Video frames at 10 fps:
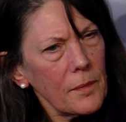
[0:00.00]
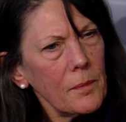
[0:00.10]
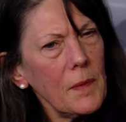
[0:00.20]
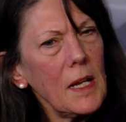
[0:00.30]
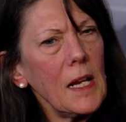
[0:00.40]

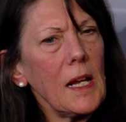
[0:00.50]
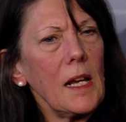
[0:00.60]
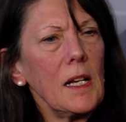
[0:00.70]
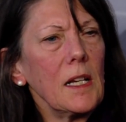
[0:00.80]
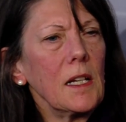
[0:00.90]

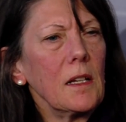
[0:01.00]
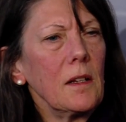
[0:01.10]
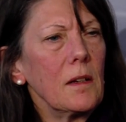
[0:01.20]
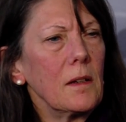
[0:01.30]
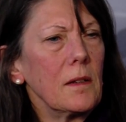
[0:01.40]
mediating,
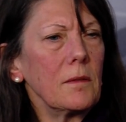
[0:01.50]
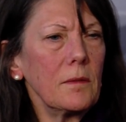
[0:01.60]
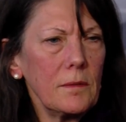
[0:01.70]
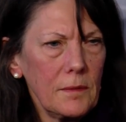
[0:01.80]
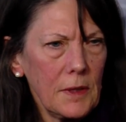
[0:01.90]

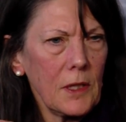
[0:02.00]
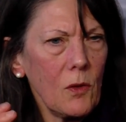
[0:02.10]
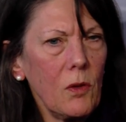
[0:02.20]
in